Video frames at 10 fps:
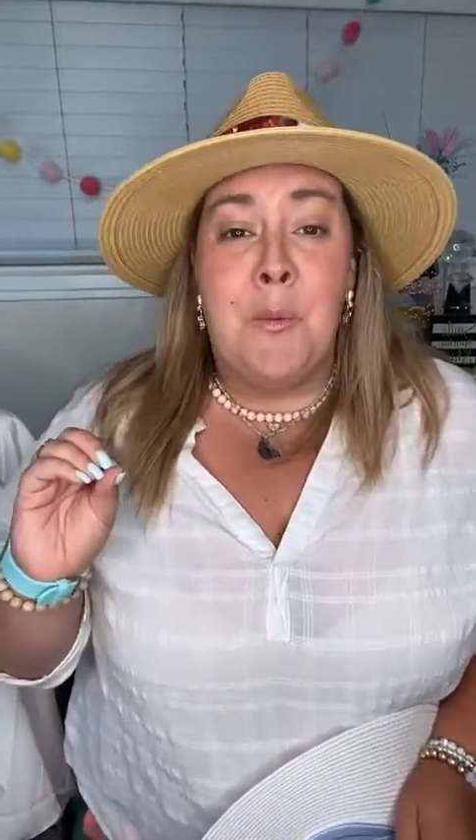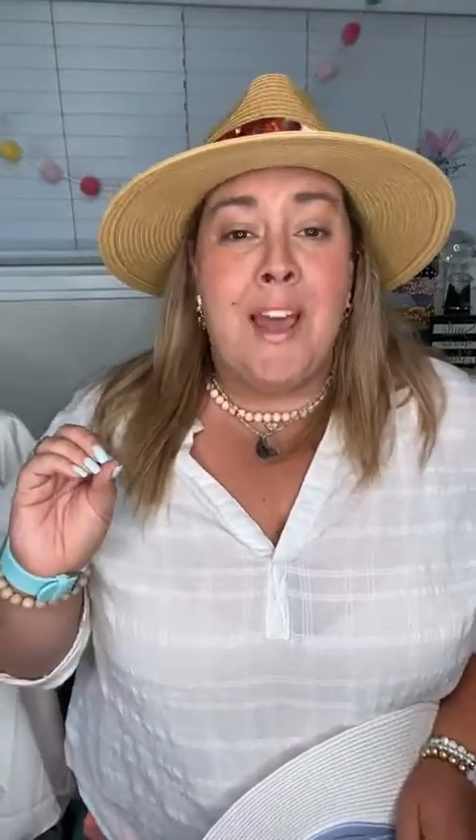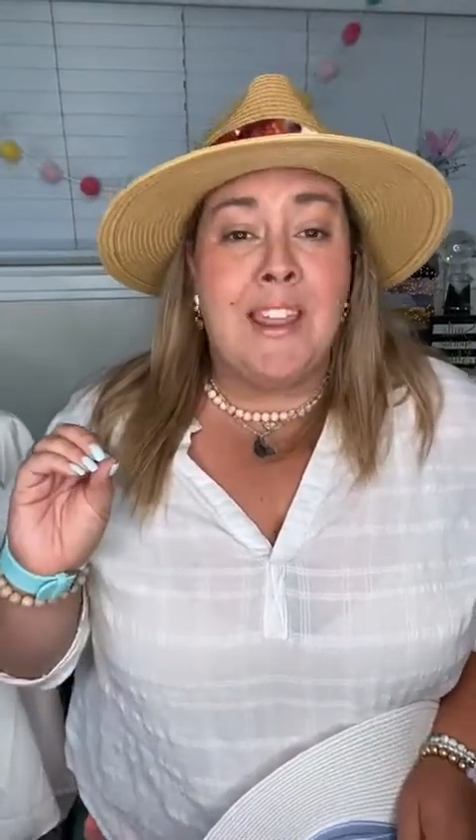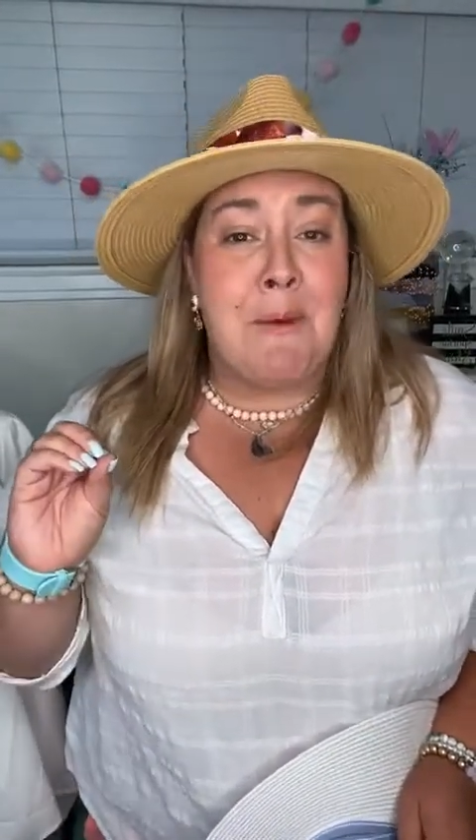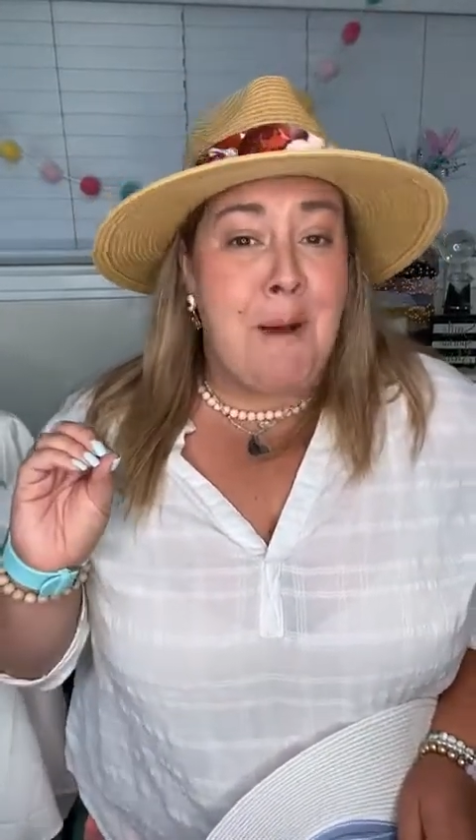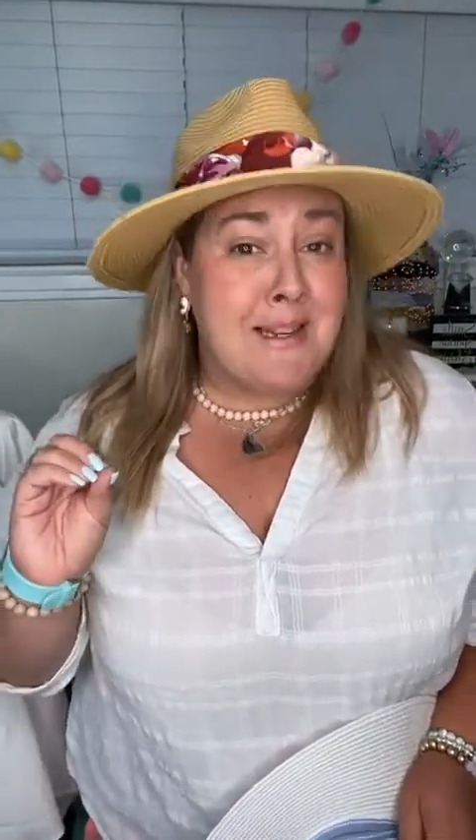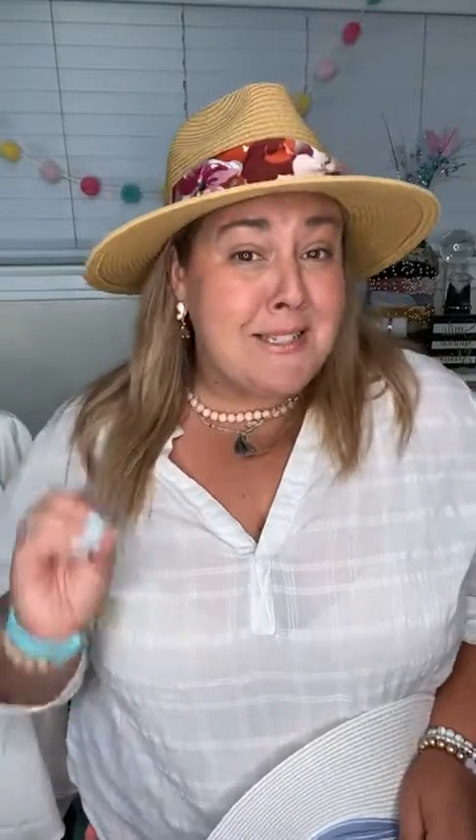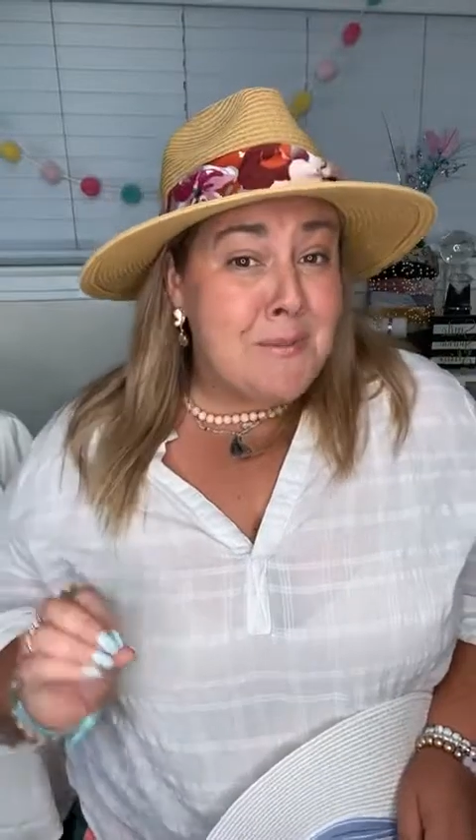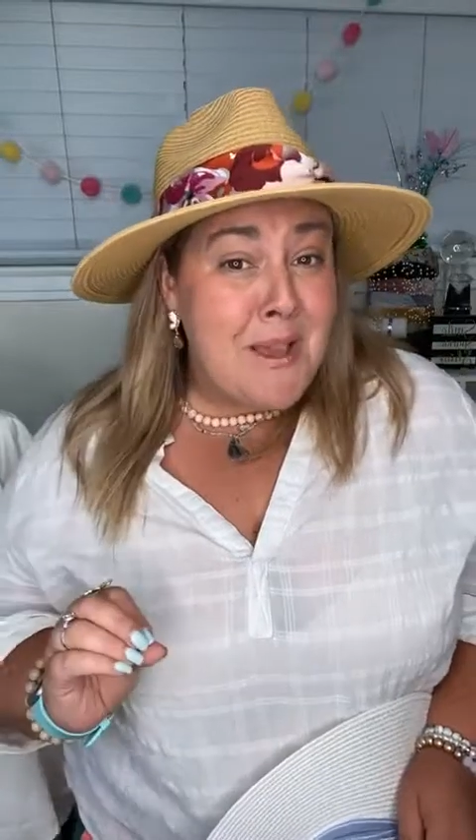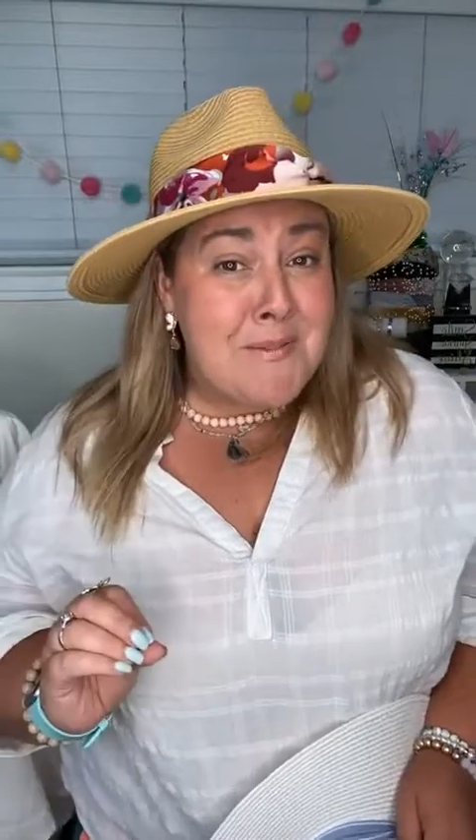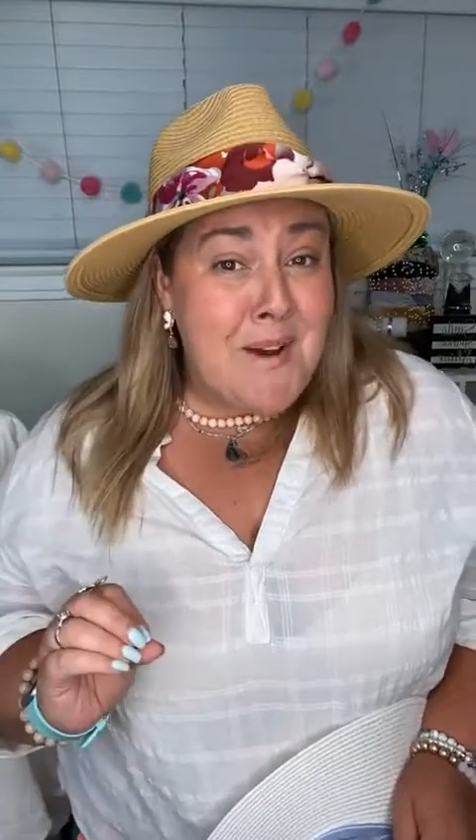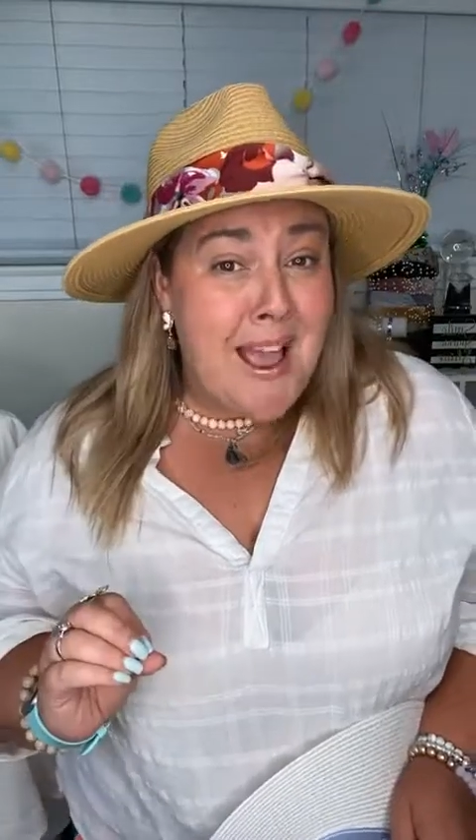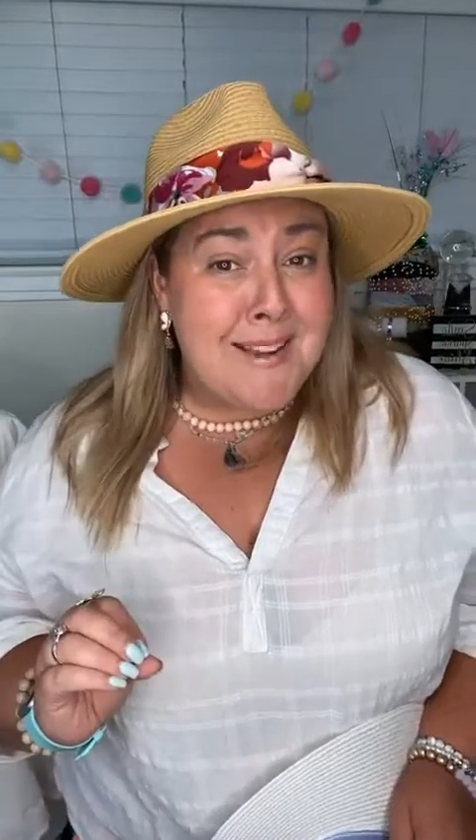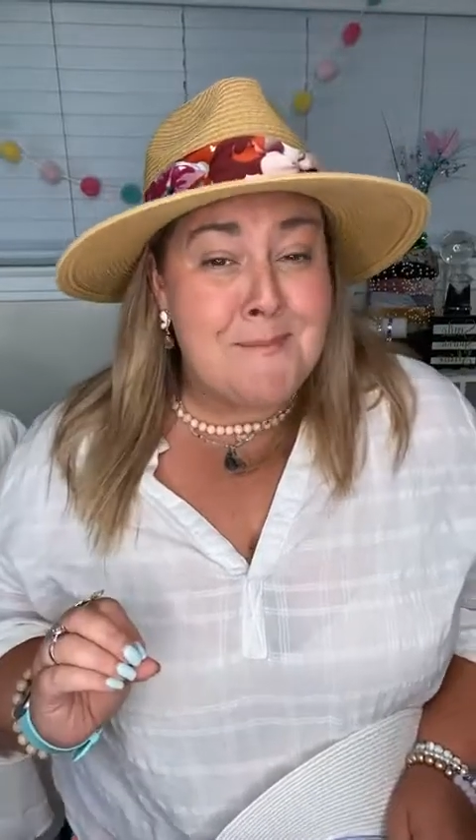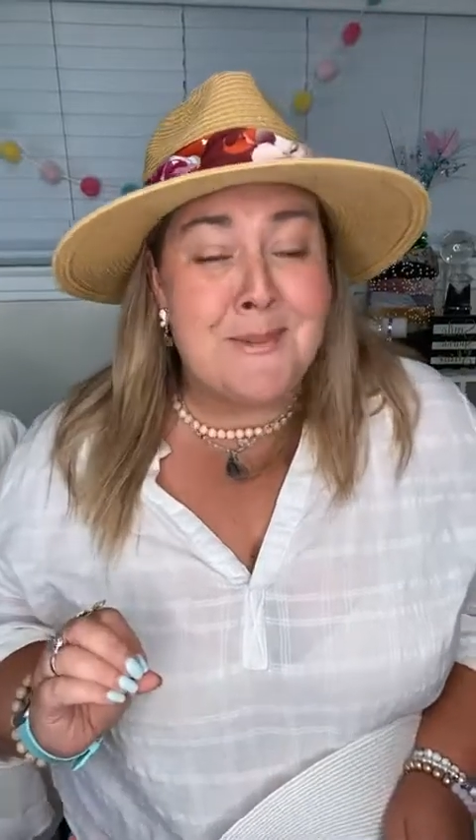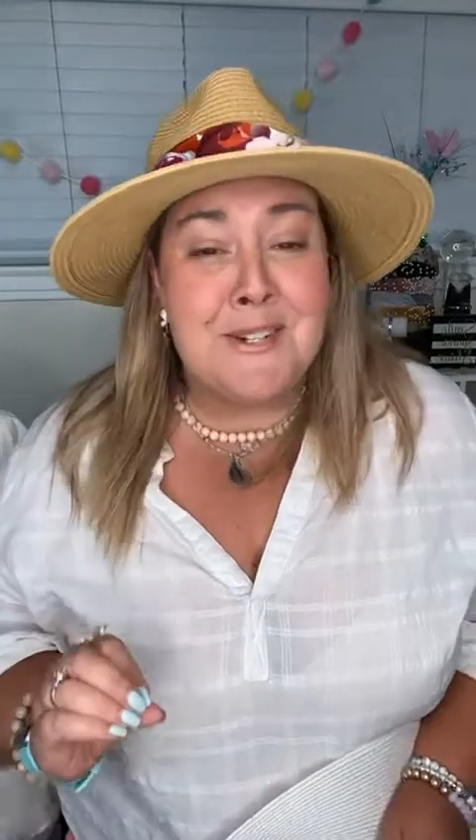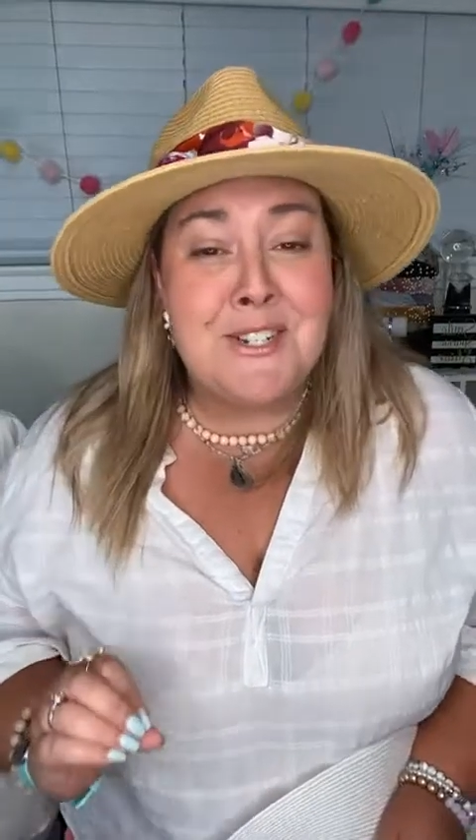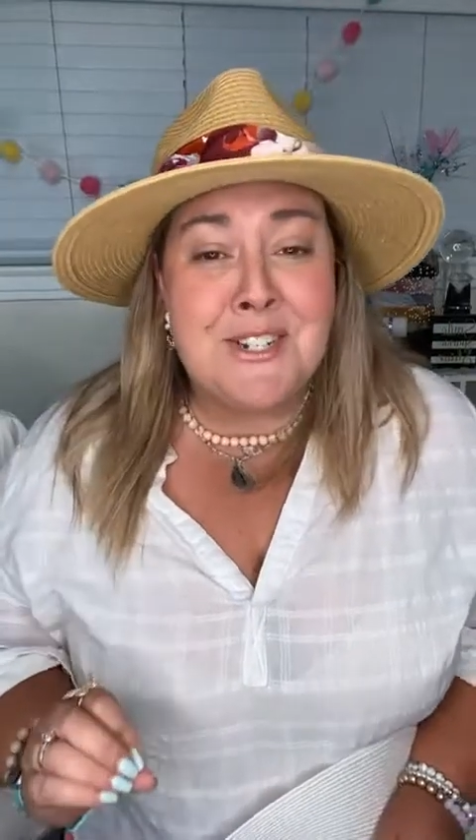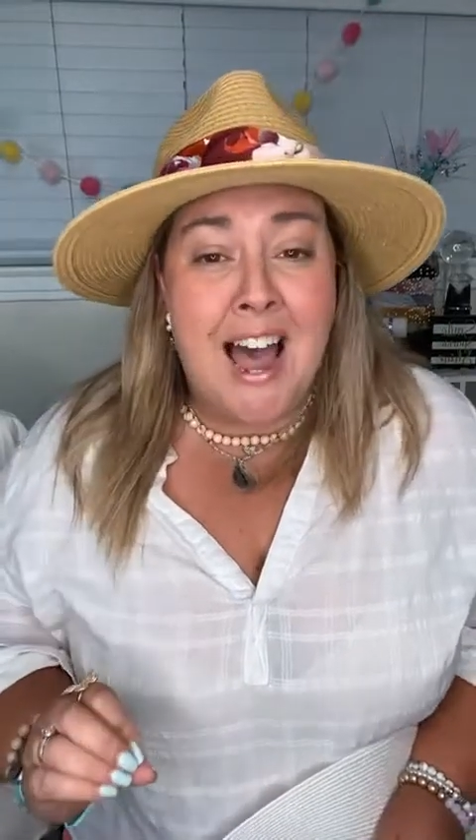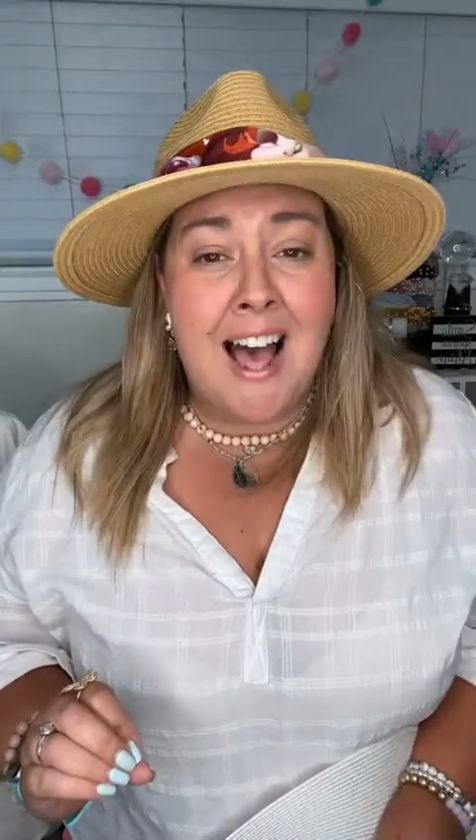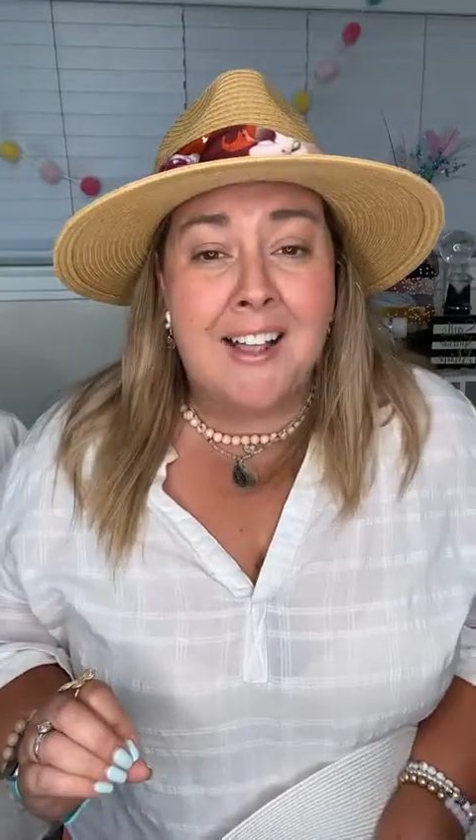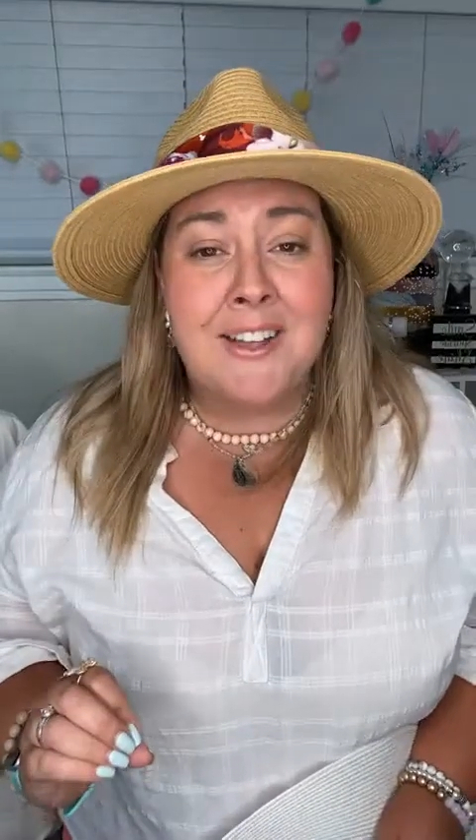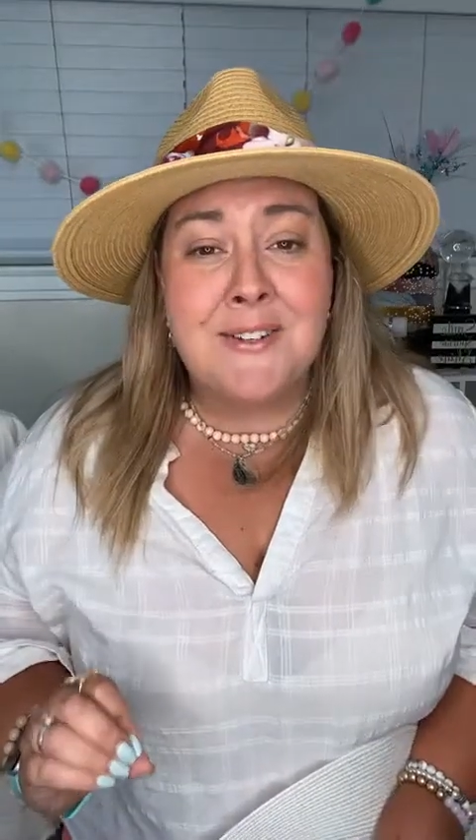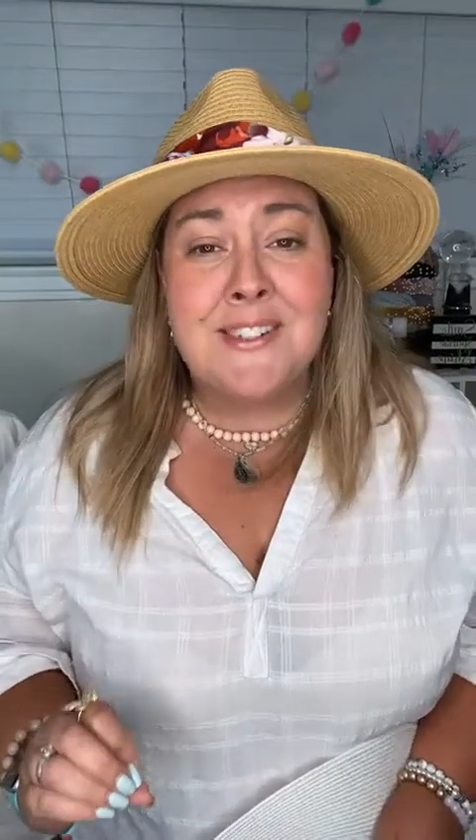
with my sweet friend Michelle,